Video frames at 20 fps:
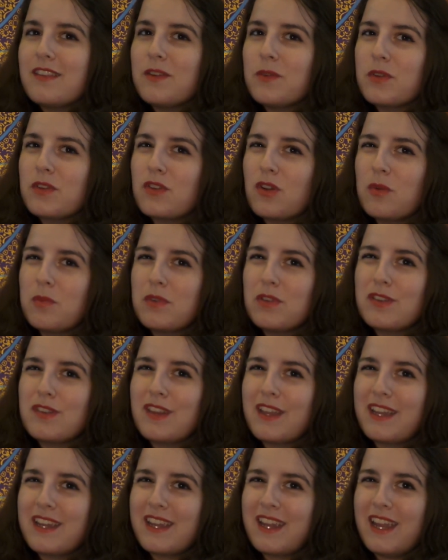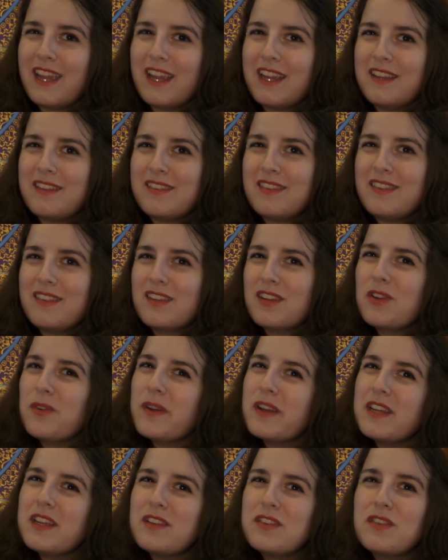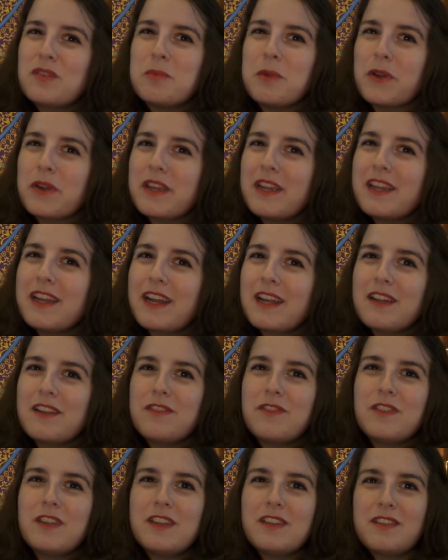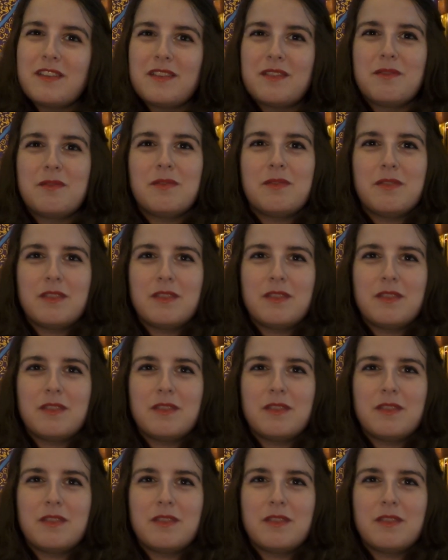it was almost like a cigarette smoky kind ofness.